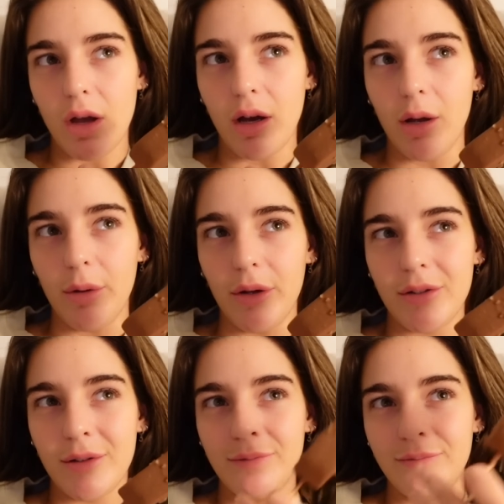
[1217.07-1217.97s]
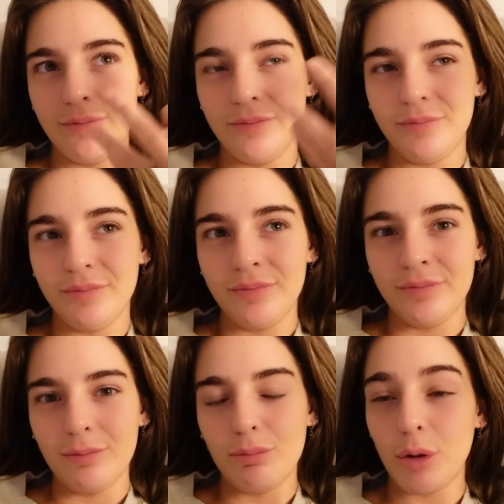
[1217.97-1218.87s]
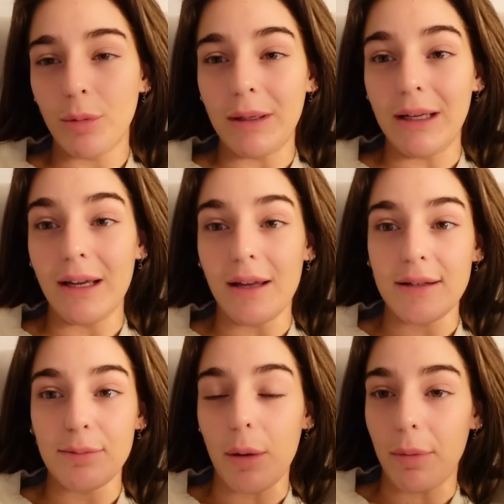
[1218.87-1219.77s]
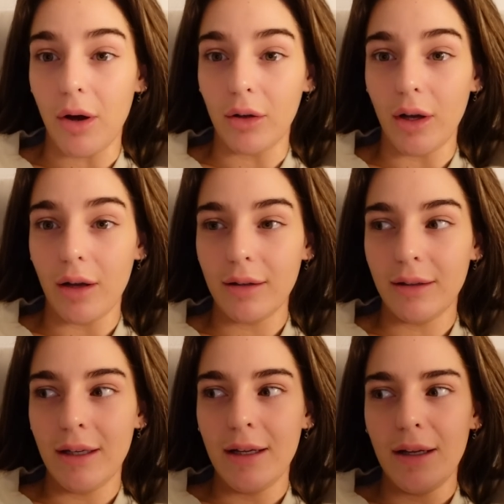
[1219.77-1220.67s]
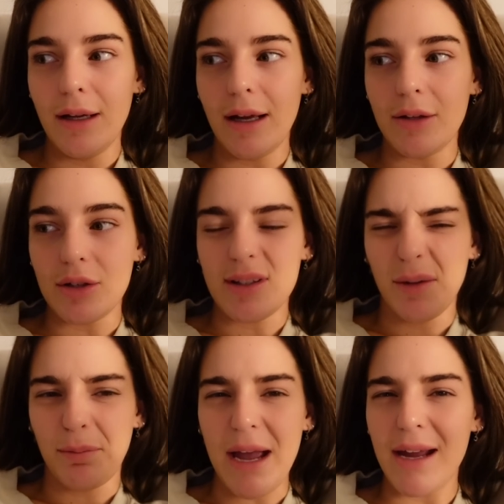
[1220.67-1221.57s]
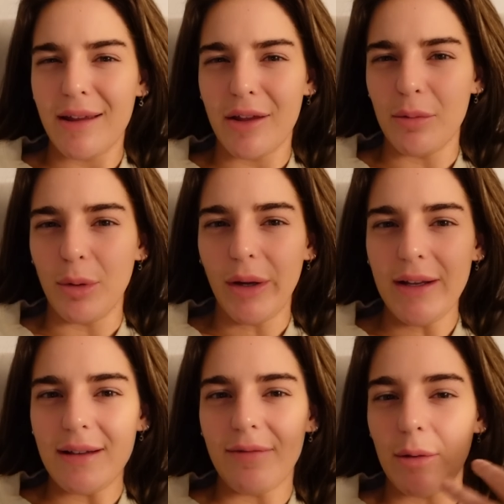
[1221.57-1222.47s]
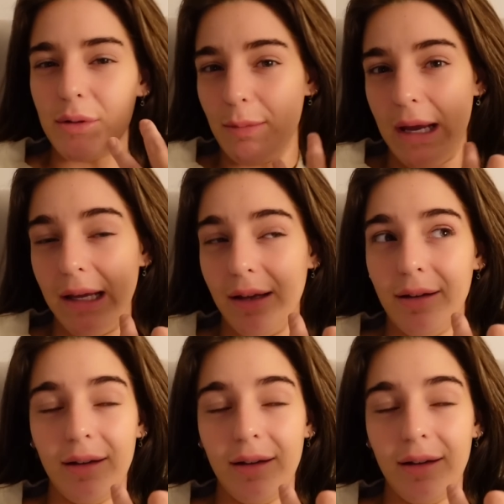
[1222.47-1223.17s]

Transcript: I would properly kiss my partner and just like peck the other boys if that was me.